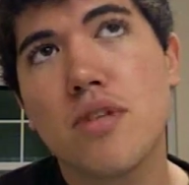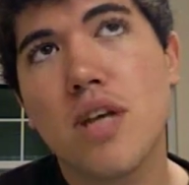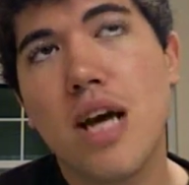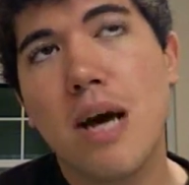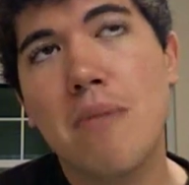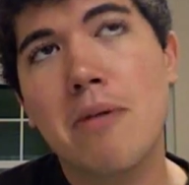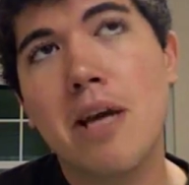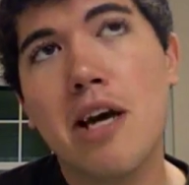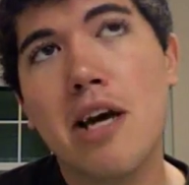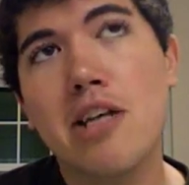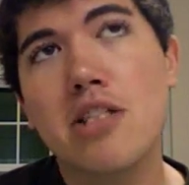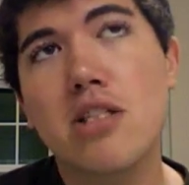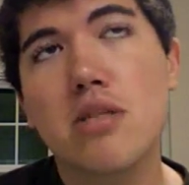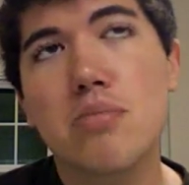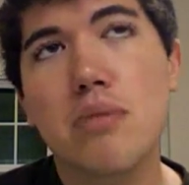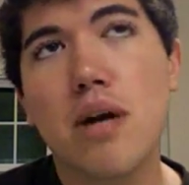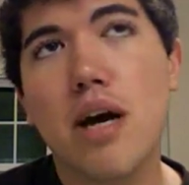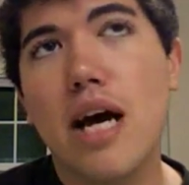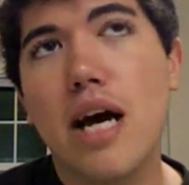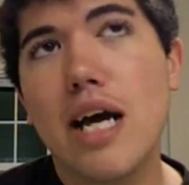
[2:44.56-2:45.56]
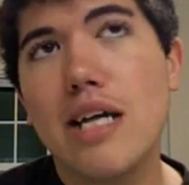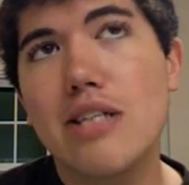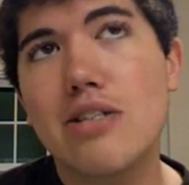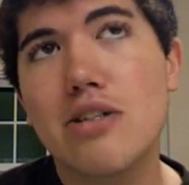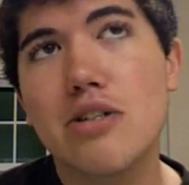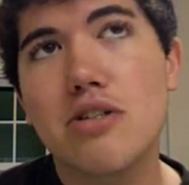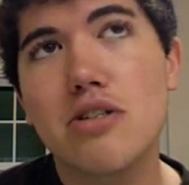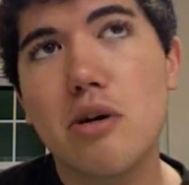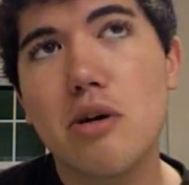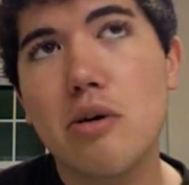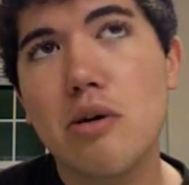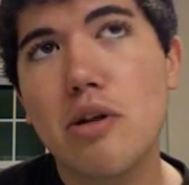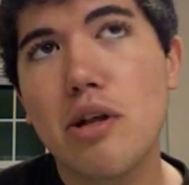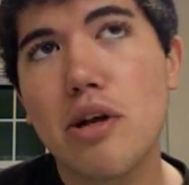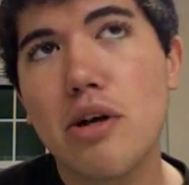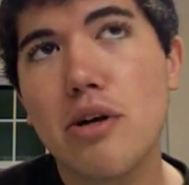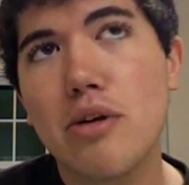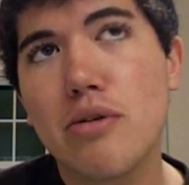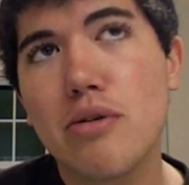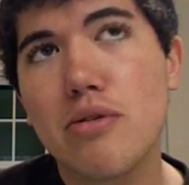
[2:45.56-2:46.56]
I'm kind of surprised you're so
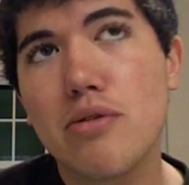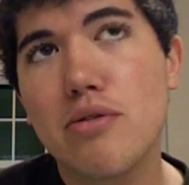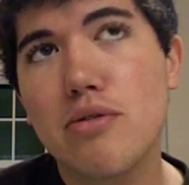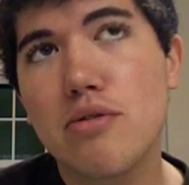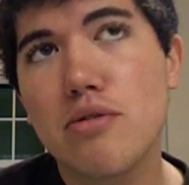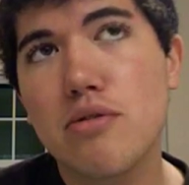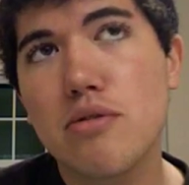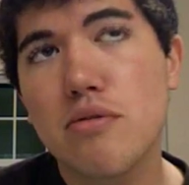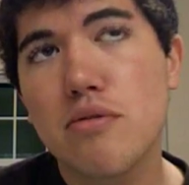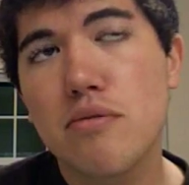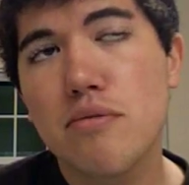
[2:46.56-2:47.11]
close,